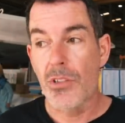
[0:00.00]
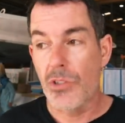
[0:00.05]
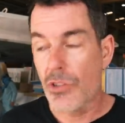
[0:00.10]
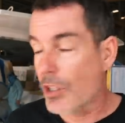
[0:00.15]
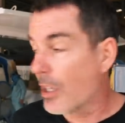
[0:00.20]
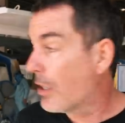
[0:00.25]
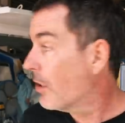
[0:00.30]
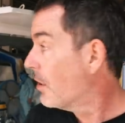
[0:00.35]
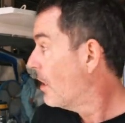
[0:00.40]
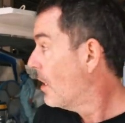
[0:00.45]

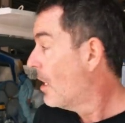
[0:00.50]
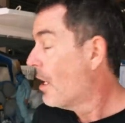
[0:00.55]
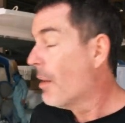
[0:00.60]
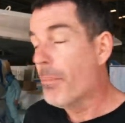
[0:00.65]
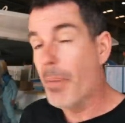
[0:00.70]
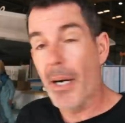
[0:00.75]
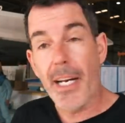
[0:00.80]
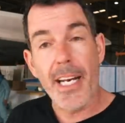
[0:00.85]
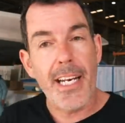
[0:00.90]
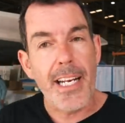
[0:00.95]
So,
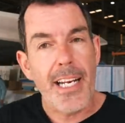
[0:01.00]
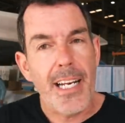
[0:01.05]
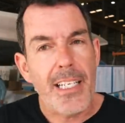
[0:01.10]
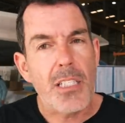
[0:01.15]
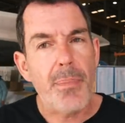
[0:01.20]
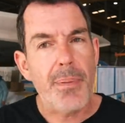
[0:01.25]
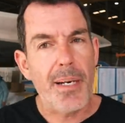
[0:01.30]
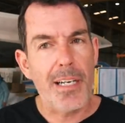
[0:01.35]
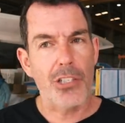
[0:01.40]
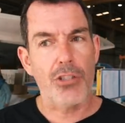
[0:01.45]
but it
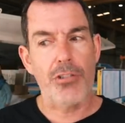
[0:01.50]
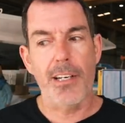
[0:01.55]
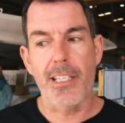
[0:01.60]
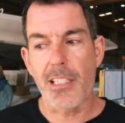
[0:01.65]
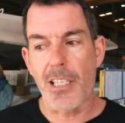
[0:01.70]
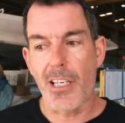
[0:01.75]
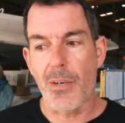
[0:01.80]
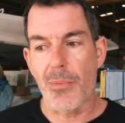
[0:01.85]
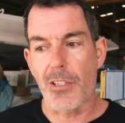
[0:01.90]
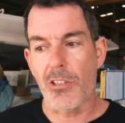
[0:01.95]
is about
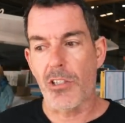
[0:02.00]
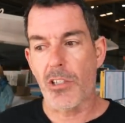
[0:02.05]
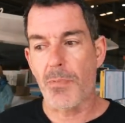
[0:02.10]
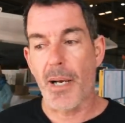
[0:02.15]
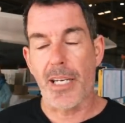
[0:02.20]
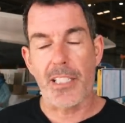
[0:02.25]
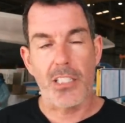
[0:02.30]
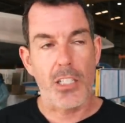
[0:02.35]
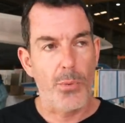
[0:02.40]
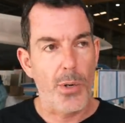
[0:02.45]
treating it with
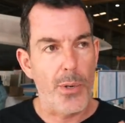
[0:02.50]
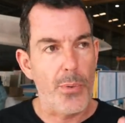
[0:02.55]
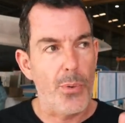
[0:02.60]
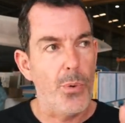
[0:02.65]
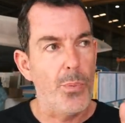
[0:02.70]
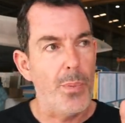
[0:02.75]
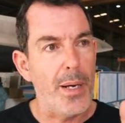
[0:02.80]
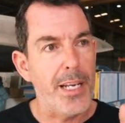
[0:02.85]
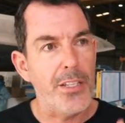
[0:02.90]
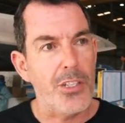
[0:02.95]
respect. So we
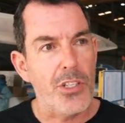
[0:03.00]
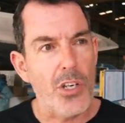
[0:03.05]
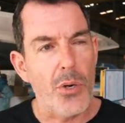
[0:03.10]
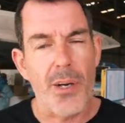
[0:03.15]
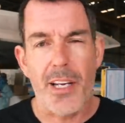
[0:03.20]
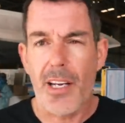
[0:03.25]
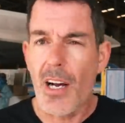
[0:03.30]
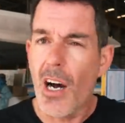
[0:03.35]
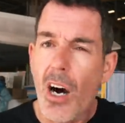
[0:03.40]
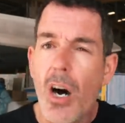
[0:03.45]
will be
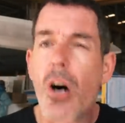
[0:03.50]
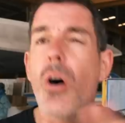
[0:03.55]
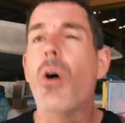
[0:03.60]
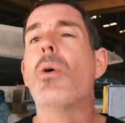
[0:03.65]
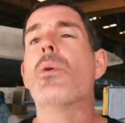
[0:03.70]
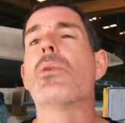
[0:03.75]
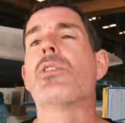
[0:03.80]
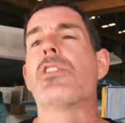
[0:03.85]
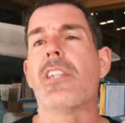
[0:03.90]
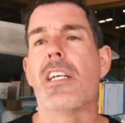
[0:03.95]
doing a
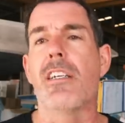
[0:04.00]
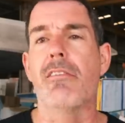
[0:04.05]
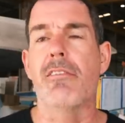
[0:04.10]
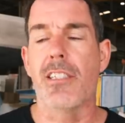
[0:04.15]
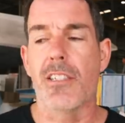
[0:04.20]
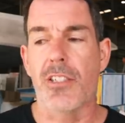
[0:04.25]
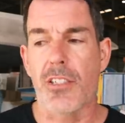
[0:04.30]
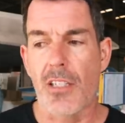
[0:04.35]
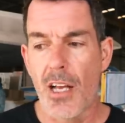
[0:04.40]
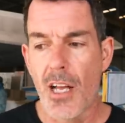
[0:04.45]
whole
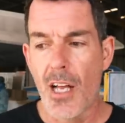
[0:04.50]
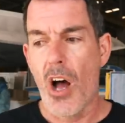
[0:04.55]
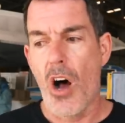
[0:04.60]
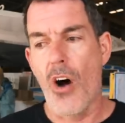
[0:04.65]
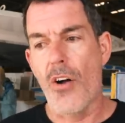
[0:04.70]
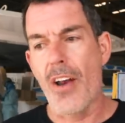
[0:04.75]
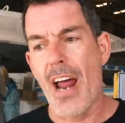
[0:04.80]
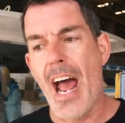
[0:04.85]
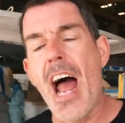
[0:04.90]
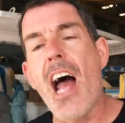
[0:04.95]
series
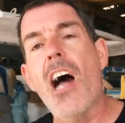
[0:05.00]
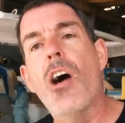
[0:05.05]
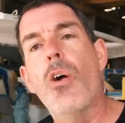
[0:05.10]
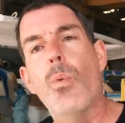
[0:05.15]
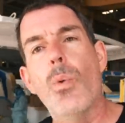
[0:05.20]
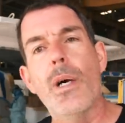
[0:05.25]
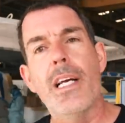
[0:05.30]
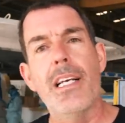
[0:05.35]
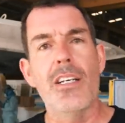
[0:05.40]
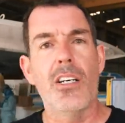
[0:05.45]
on how
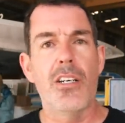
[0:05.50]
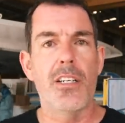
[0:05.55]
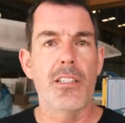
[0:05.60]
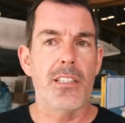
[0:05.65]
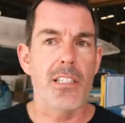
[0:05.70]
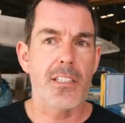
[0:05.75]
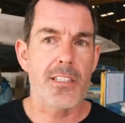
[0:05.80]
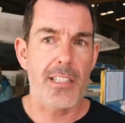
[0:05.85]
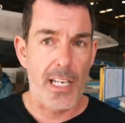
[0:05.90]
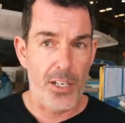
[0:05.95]
we learn
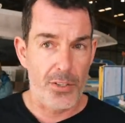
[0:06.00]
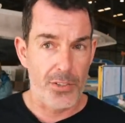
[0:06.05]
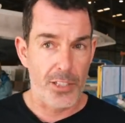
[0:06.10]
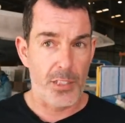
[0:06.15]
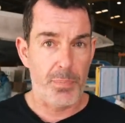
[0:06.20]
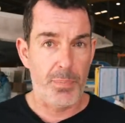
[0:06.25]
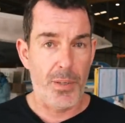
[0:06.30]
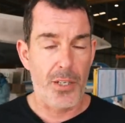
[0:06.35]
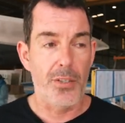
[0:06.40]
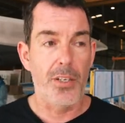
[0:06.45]
to sail
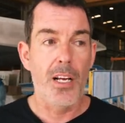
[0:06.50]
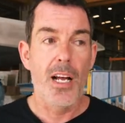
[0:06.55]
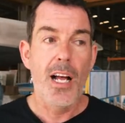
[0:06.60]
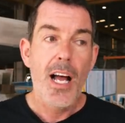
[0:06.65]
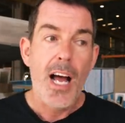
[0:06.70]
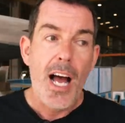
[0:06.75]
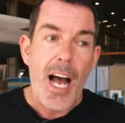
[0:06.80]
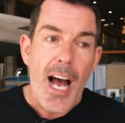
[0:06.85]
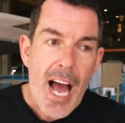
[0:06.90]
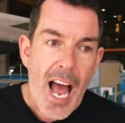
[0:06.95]
this boat,
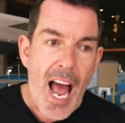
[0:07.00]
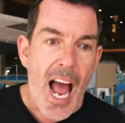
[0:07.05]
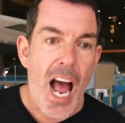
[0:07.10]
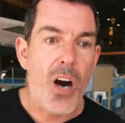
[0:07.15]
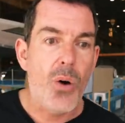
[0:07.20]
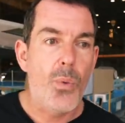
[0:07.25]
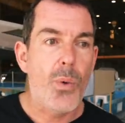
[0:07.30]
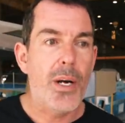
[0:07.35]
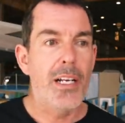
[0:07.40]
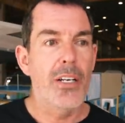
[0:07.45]

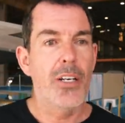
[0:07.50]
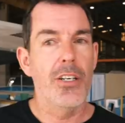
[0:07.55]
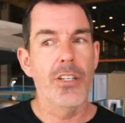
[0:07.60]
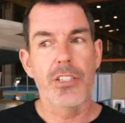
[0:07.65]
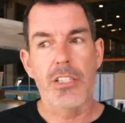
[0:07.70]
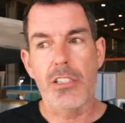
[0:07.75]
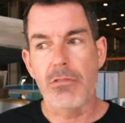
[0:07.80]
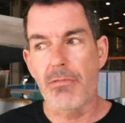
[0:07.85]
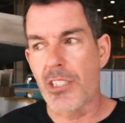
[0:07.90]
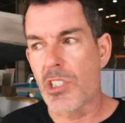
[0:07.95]
how we
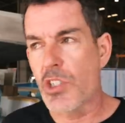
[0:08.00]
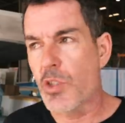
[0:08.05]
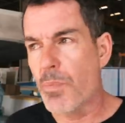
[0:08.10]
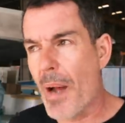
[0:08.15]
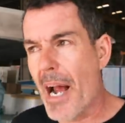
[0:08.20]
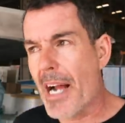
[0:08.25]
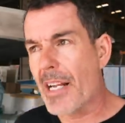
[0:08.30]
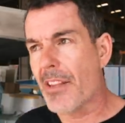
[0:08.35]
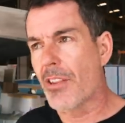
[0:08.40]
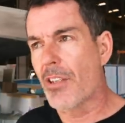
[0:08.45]
learn to
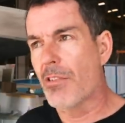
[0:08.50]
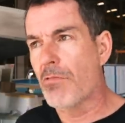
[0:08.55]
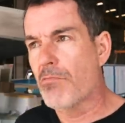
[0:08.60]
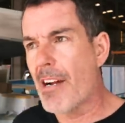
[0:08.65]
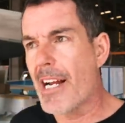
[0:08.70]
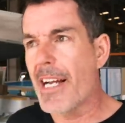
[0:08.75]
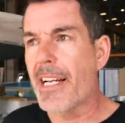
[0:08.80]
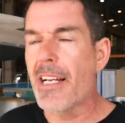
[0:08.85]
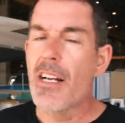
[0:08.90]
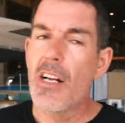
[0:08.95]
respect the
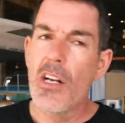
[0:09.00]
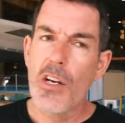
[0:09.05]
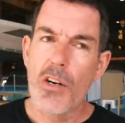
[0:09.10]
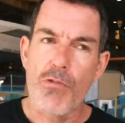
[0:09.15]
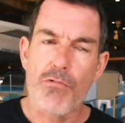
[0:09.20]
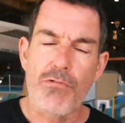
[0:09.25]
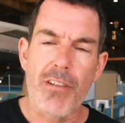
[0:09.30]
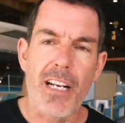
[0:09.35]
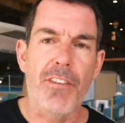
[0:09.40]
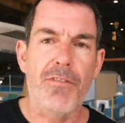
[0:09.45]
rig,
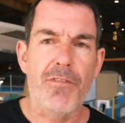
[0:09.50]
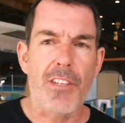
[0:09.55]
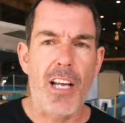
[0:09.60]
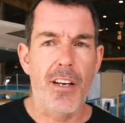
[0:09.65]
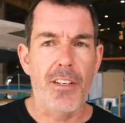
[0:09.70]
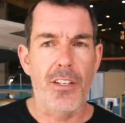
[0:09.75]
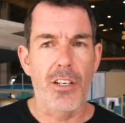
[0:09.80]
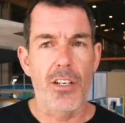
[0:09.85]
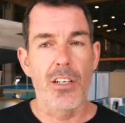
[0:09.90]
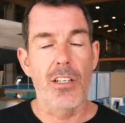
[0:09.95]
reef
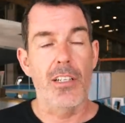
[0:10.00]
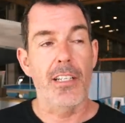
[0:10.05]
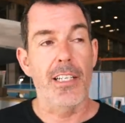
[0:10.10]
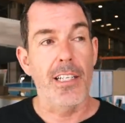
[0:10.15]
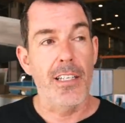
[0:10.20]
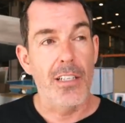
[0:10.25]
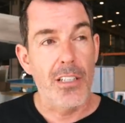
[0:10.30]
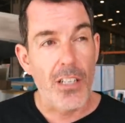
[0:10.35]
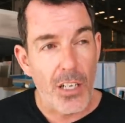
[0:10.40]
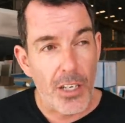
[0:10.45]
down
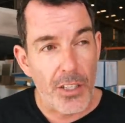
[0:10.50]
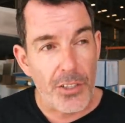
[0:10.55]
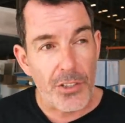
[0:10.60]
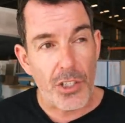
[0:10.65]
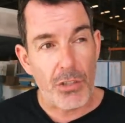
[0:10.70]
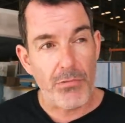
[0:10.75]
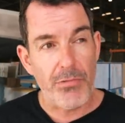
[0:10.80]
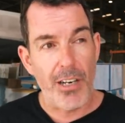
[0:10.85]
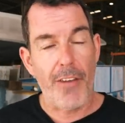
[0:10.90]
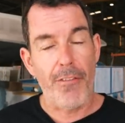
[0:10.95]
early, learn
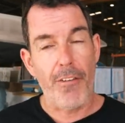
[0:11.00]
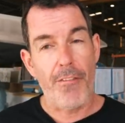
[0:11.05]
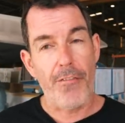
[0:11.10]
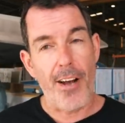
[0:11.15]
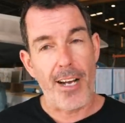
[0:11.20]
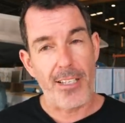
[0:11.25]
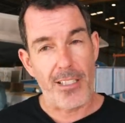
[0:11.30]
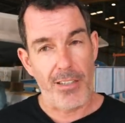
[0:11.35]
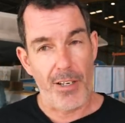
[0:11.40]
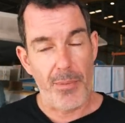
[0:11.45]
to reef
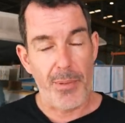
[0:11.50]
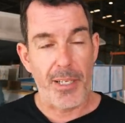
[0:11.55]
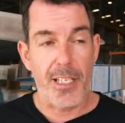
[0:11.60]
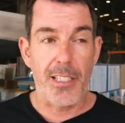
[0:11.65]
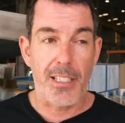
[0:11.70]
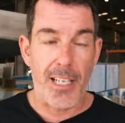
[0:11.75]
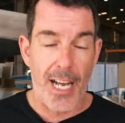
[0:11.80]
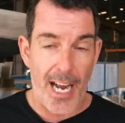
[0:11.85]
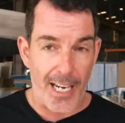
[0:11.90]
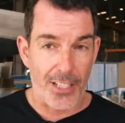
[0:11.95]
effectively,
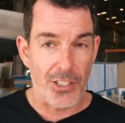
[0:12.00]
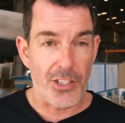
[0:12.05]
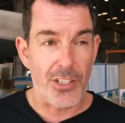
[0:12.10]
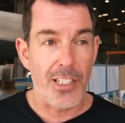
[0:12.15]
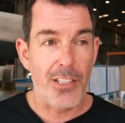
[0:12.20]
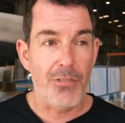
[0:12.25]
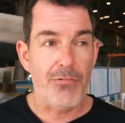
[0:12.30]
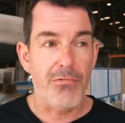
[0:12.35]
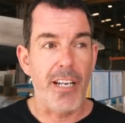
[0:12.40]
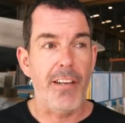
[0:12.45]
because
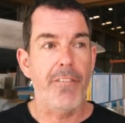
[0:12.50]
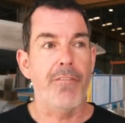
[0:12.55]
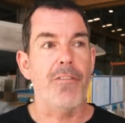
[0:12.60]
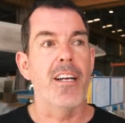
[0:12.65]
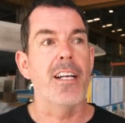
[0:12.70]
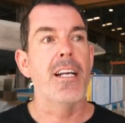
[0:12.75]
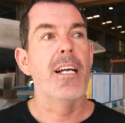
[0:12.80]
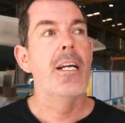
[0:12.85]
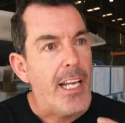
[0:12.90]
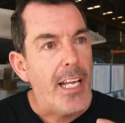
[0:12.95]
actually
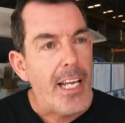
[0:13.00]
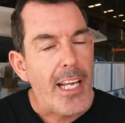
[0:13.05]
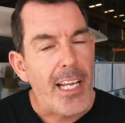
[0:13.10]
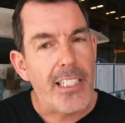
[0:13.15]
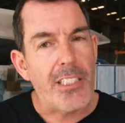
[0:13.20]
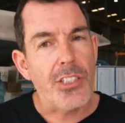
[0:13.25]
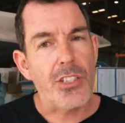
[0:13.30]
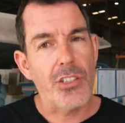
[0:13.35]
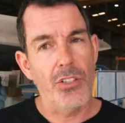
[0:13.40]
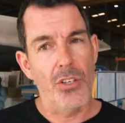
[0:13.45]
reefing
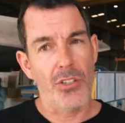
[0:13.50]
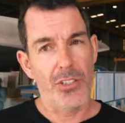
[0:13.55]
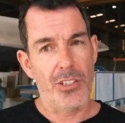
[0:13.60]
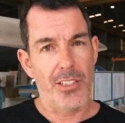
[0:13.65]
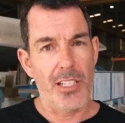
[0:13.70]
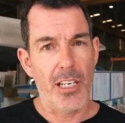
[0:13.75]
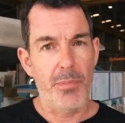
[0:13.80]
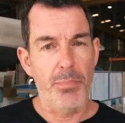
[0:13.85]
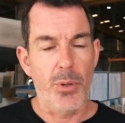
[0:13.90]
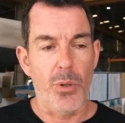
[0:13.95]
is not
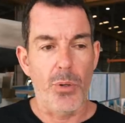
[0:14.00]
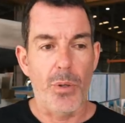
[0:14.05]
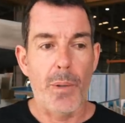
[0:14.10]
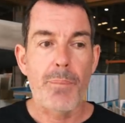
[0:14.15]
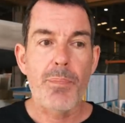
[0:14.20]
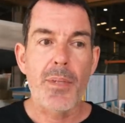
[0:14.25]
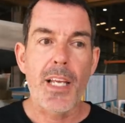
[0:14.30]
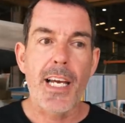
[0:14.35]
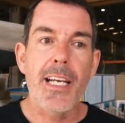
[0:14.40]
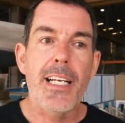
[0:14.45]
simple.
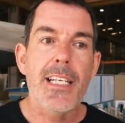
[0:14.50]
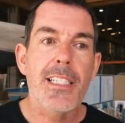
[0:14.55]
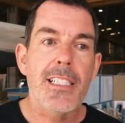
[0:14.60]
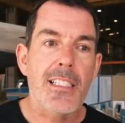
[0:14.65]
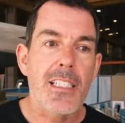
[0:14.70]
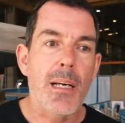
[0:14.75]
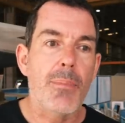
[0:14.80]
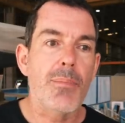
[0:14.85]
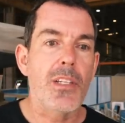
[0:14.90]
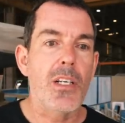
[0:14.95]
It is
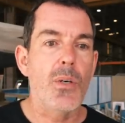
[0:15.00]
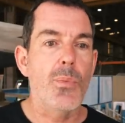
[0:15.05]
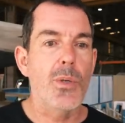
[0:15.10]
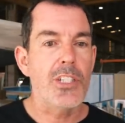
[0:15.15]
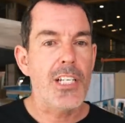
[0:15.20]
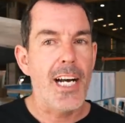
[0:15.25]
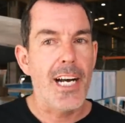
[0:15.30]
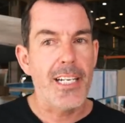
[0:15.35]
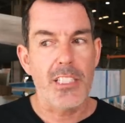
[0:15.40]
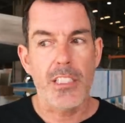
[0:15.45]
something
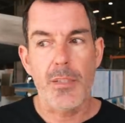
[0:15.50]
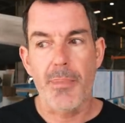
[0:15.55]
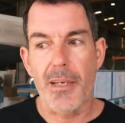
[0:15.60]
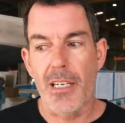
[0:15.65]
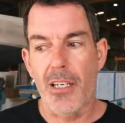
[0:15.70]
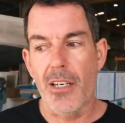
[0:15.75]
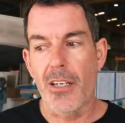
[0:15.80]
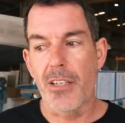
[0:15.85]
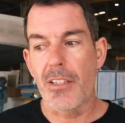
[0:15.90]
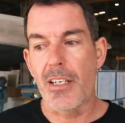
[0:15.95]
which has to be
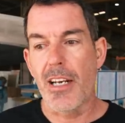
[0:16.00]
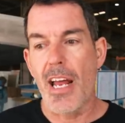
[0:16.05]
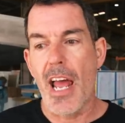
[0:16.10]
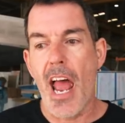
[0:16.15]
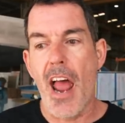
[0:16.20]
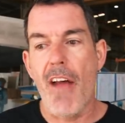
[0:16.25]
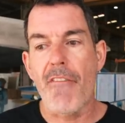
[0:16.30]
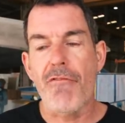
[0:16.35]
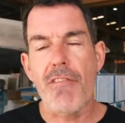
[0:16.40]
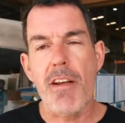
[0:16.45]
learned, and
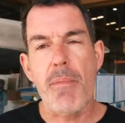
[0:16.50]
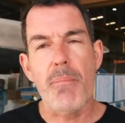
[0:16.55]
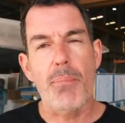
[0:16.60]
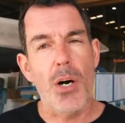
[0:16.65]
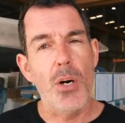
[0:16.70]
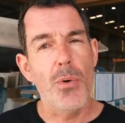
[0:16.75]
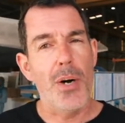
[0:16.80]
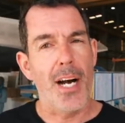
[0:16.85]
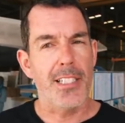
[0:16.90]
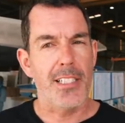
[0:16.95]
every
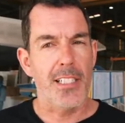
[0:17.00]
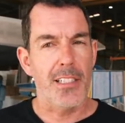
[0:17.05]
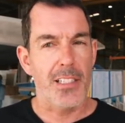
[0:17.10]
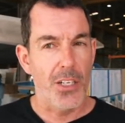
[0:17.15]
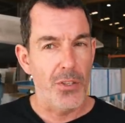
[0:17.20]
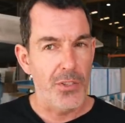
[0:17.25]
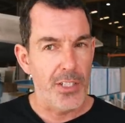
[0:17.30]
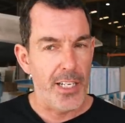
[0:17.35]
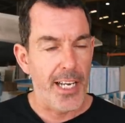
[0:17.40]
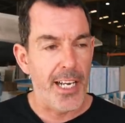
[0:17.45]
boat has its
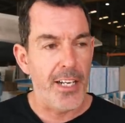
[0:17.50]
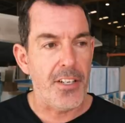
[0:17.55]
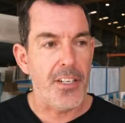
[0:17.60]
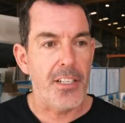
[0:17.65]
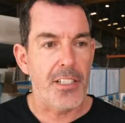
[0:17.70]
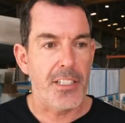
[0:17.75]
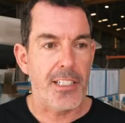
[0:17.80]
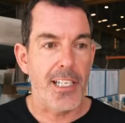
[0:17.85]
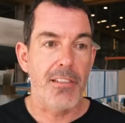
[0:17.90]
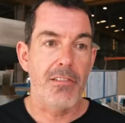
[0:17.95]
own
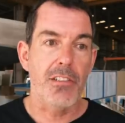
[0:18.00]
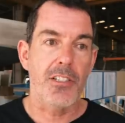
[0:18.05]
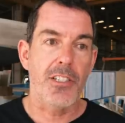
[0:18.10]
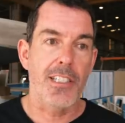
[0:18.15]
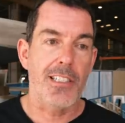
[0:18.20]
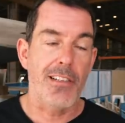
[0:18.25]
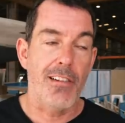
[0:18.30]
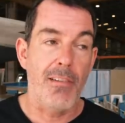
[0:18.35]
idiosyncrasies.